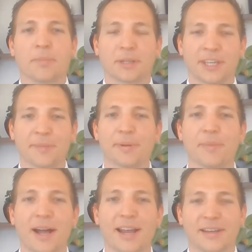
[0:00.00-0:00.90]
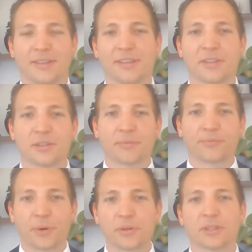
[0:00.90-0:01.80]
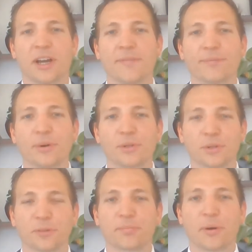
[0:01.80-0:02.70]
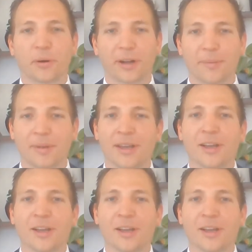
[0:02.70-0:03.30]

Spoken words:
But keep in mind, this is a first come, first served program.